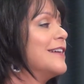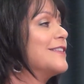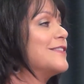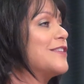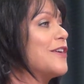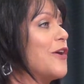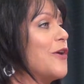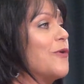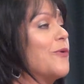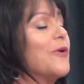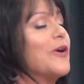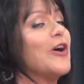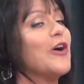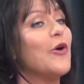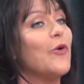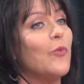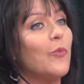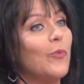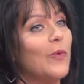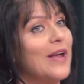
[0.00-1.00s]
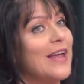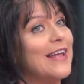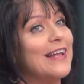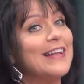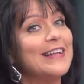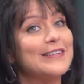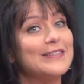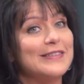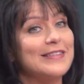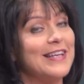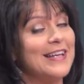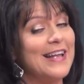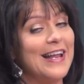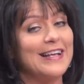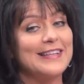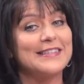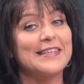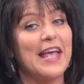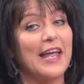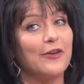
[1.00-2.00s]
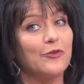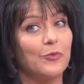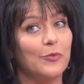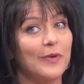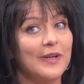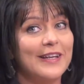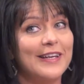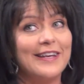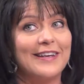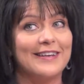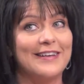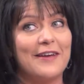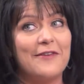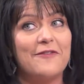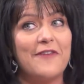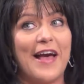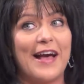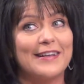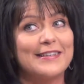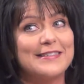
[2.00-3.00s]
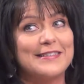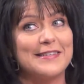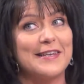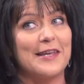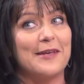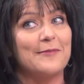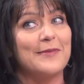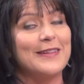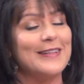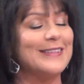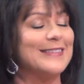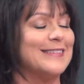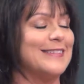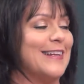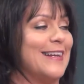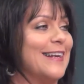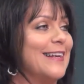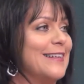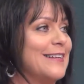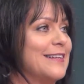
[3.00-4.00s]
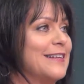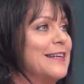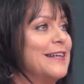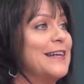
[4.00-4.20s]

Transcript: So it has gained really fast steam in the Senate.